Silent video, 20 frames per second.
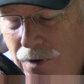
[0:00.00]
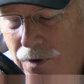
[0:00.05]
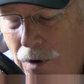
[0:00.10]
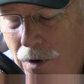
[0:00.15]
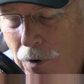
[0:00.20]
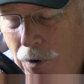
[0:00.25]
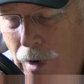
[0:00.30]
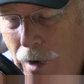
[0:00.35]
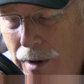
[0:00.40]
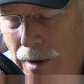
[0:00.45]

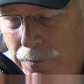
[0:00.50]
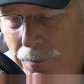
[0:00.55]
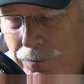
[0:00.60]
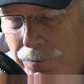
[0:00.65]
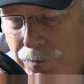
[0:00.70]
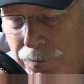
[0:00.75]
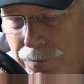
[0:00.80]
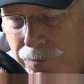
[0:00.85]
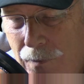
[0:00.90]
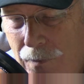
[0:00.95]
uh,
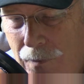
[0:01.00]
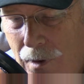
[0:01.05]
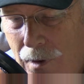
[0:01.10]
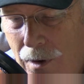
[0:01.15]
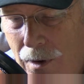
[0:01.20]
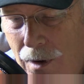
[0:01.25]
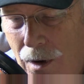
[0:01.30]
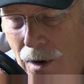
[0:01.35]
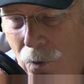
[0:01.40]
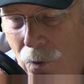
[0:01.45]

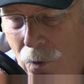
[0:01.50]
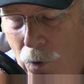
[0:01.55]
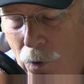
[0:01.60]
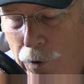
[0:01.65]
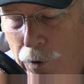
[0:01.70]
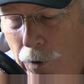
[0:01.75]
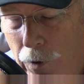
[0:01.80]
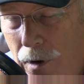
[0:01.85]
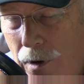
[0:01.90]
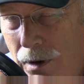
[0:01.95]
we're going
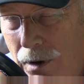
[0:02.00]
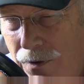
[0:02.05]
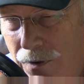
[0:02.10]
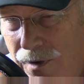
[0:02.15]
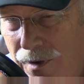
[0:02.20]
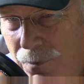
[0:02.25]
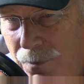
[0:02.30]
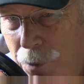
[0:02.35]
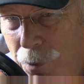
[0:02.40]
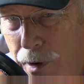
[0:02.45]
to see
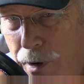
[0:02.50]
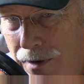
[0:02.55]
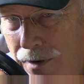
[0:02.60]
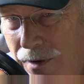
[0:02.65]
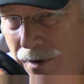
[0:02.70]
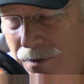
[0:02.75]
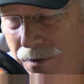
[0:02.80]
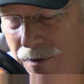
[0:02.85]
prices on